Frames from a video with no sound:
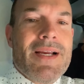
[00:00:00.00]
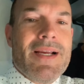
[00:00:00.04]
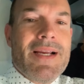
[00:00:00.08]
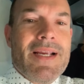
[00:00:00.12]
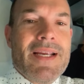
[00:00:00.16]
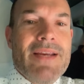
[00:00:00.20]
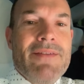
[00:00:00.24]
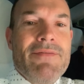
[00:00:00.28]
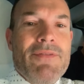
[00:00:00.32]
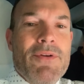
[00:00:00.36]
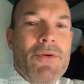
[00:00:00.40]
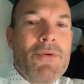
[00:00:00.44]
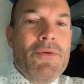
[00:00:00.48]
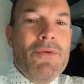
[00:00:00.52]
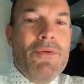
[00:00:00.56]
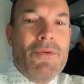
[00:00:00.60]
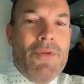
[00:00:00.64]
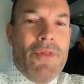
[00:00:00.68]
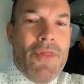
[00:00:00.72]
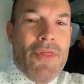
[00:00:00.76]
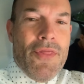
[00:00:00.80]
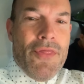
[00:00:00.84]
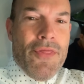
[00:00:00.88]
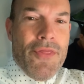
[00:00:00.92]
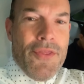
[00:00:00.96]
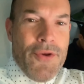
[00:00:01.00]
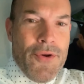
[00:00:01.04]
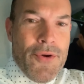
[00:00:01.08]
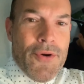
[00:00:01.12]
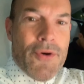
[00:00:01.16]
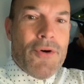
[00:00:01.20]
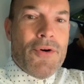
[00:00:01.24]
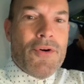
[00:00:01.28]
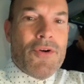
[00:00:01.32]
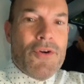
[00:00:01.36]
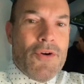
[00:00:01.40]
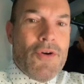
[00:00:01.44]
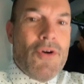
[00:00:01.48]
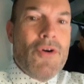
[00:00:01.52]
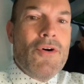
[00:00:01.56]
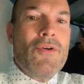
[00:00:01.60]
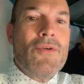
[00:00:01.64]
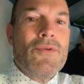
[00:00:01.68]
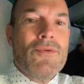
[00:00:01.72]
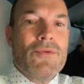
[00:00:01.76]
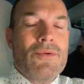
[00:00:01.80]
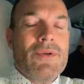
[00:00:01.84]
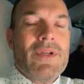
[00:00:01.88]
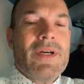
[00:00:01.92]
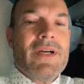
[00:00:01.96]
give you your goal
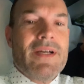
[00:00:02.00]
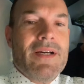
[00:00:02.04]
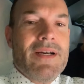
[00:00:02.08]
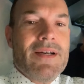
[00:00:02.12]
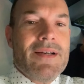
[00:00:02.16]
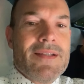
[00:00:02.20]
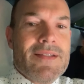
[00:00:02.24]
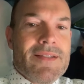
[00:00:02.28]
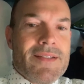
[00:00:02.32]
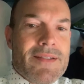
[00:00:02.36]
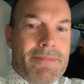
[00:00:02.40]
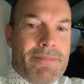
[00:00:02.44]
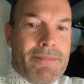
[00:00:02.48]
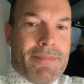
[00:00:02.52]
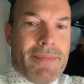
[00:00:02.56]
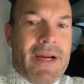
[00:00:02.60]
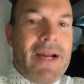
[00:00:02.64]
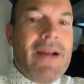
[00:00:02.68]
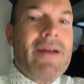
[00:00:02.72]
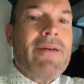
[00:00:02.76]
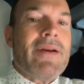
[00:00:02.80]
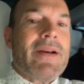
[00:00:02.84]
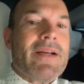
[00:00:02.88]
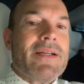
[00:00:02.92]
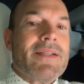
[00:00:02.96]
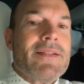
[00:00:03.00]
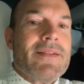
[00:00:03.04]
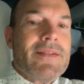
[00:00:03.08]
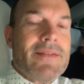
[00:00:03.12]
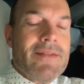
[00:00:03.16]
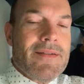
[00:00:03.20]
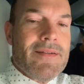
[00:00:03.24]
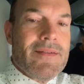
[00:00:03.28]
as a parent.